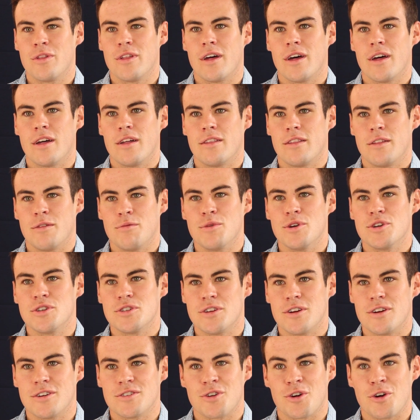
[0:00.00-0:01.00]
that the
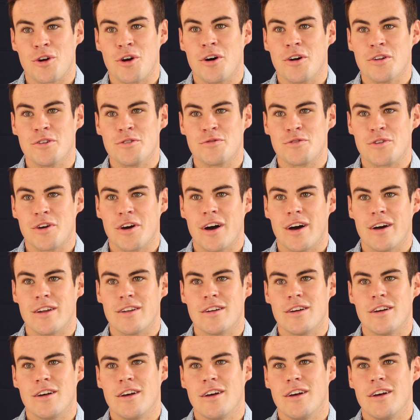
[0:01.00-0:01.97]
missionaries are called of God.